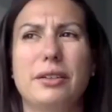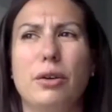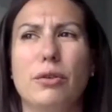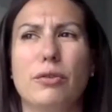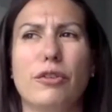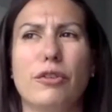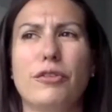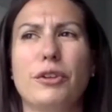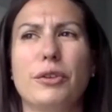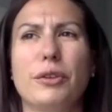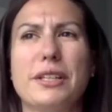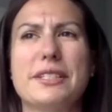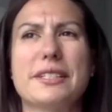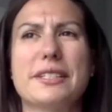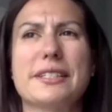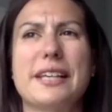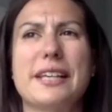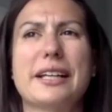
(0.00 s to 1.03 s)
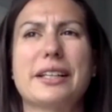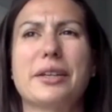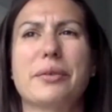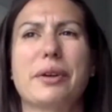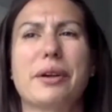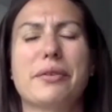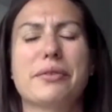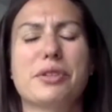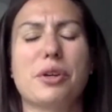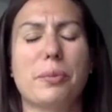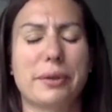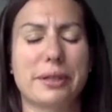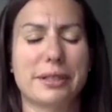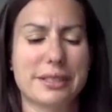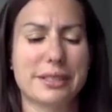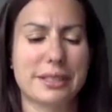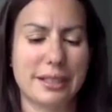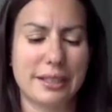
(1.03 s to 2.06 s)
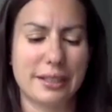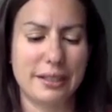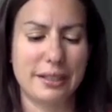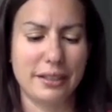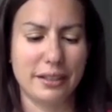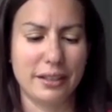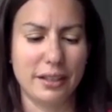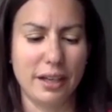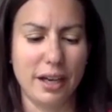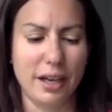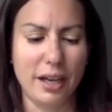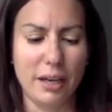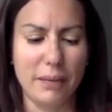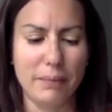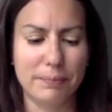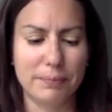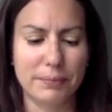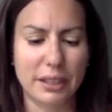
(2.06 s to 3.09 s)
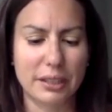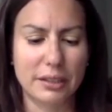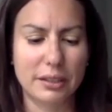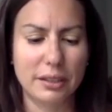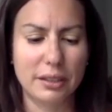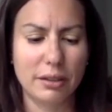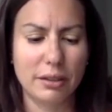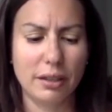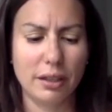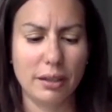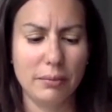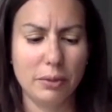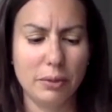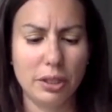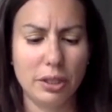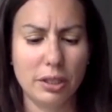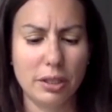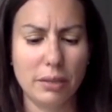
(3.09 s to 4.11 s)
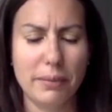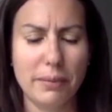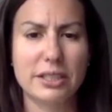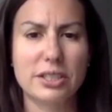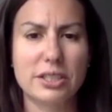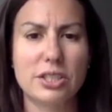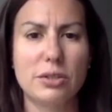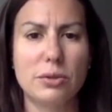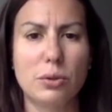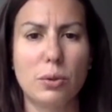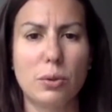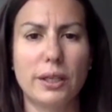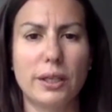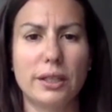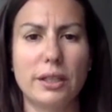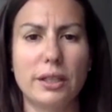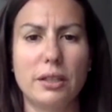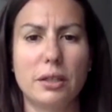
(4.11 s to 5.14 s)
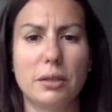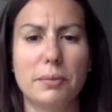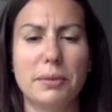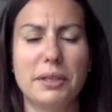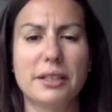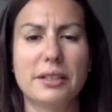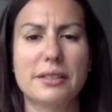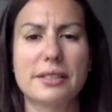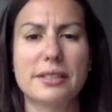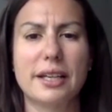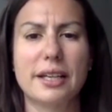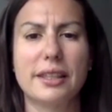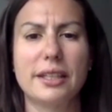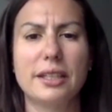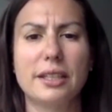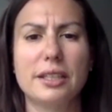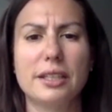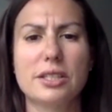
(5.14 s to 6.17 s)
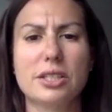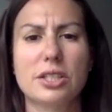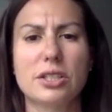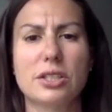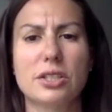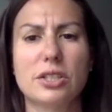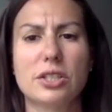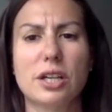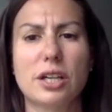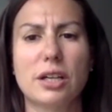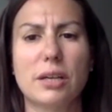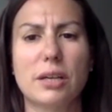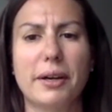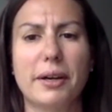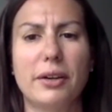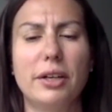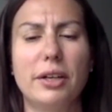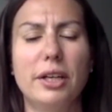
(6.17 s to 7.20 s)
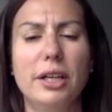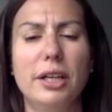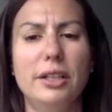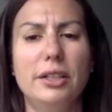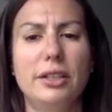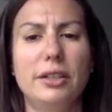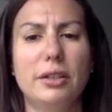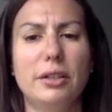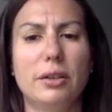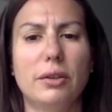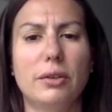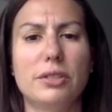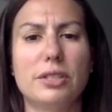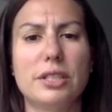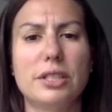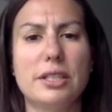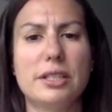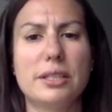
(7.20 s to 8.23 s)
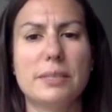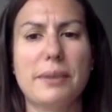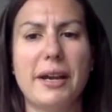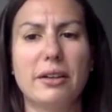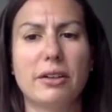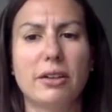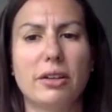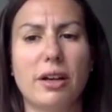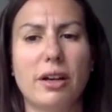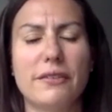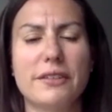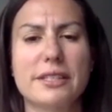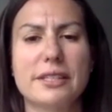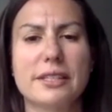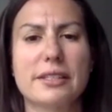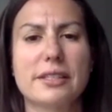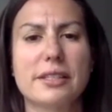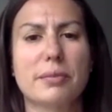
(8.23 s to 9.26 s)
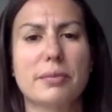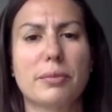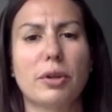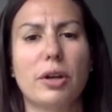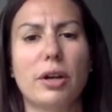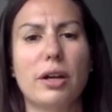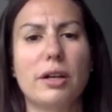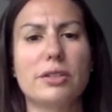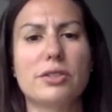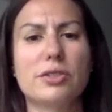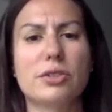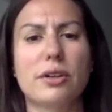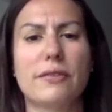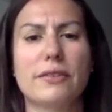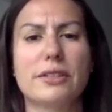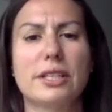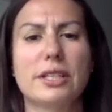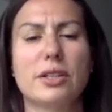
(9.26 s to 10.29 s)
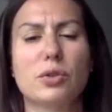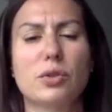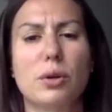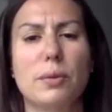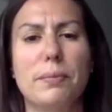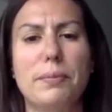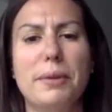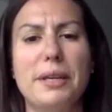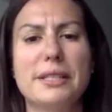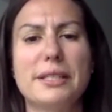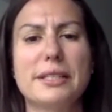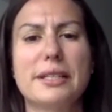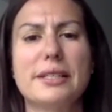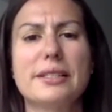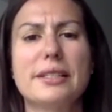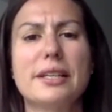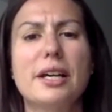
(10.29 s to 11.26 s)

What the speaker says: overview. That's exactly what I was hoping to get here. Kira, I'm going to come back to you quick here because I think it's good to talk about, Tegan's background obviously is liberal arts, gravitated toward business.